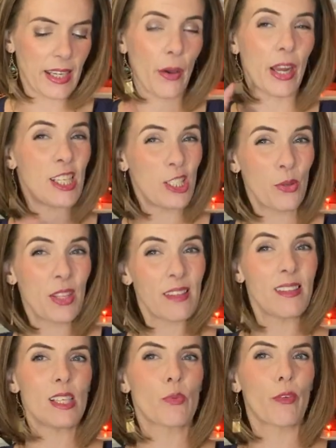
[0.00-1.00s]
Now I do
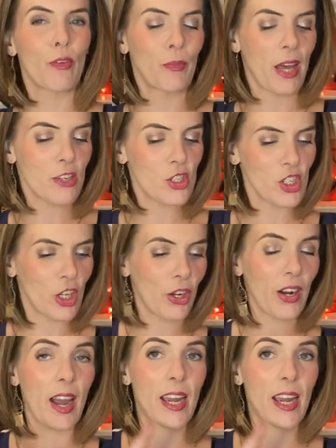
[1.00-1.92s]
think these were from last year.